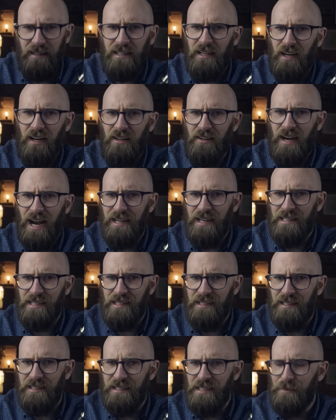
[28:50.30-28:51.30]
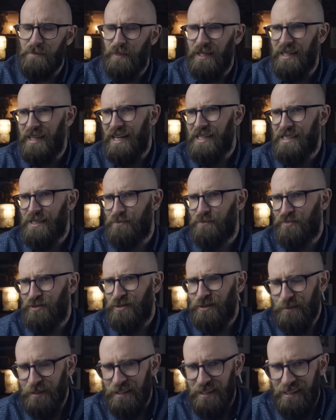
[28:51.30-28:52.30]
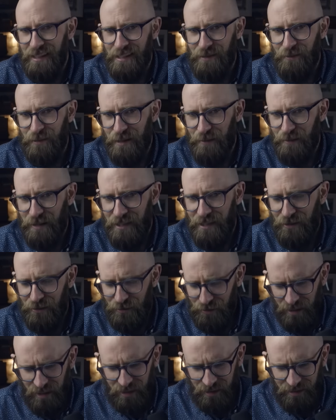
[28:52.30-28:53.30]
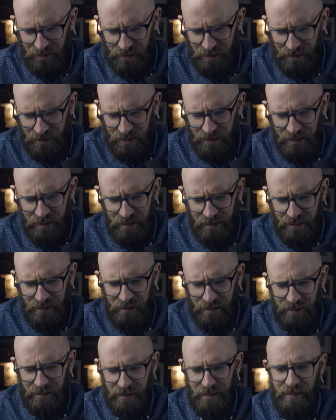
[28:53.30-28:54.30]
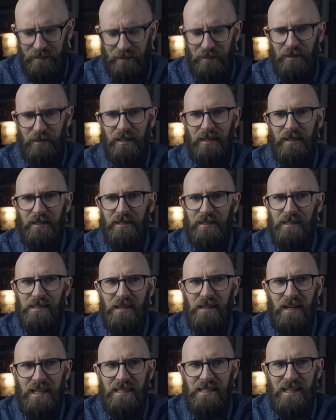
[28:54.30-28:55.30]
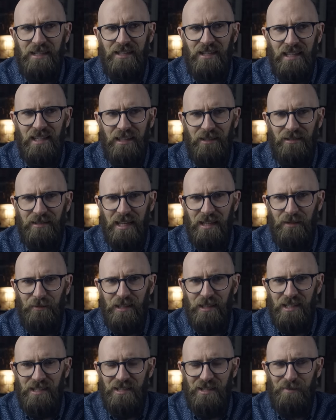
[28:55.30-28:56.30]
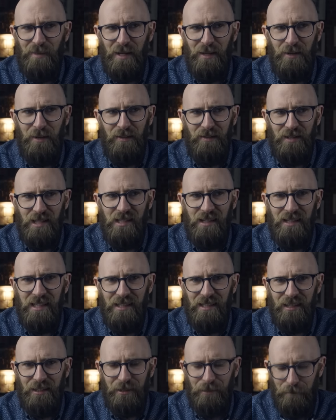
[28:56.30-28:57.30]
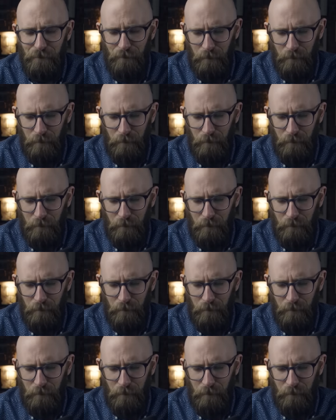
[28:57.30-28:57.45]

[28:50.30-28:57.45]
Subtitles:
the car accident, but that's probably because he was a bit drunk. This guy hasn't actually killed anyone, he's just been a bit of a psycho.